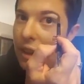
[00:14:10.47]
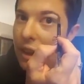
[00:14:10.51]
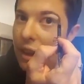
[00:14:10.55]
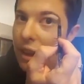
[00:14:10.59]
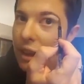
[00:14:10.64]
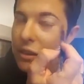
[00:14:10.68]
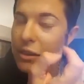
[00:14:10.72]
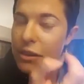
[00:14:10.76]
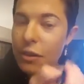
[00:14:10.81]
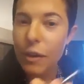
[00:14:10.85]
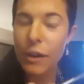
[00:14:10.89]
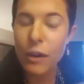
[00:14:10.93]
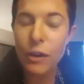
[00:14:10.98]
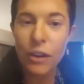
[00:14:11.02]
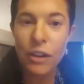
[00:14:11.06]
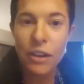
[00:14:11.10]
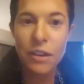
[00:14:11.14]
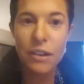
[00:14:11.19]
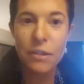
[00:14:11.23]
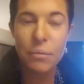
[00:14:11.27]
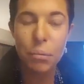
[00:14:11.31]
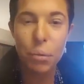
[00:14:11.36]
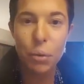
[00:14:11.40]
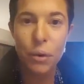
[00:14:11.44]
And so I
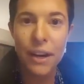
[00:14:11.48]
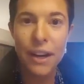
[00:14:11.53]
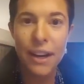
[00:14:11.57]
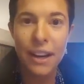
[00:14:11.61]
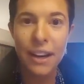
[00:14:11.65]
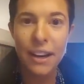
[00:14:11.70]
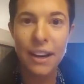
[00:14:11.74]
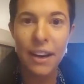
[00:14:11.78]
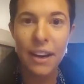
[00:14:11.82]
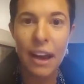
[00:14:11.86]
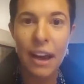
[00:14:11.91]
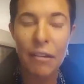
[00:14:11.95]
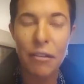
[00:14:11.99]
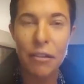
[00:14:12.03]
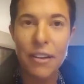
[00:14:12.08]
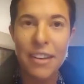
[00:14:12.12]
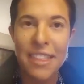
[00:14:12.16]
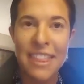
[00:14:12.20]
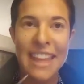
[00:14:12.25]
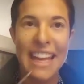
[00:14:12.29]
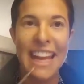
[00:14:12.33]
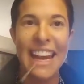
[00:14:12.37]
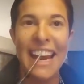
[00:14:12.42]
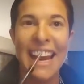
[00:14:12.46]
couldn't bring
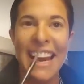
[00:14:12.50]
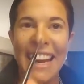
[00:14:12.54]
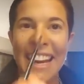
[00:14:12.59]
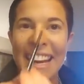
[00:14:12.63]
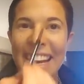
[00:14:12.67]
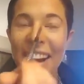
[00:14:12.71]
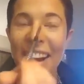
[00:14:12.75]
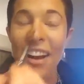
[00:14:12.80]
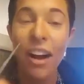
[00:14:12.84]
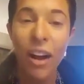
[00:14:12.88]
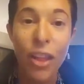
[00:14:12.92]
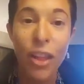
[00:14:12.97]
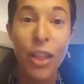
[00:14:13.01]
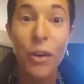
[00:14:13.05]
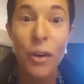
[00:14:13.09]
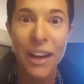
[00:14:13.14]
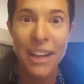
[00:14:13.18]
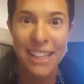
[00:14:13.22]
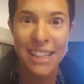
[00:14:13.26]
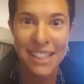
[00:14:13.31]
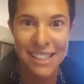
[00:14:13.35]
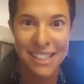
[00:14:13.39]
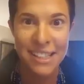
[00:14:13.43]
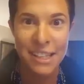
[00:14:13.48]
everything, although I
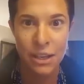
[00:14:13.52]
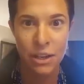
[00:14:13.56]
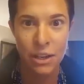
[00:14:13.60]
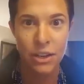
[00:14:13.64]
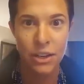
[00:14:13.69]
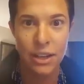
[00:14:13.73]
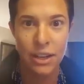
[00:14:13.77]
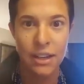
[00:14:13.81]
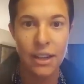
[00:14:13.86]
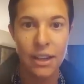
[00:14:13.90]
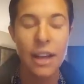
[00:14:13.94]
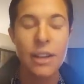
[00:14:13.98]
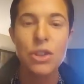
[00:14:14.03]
considered it.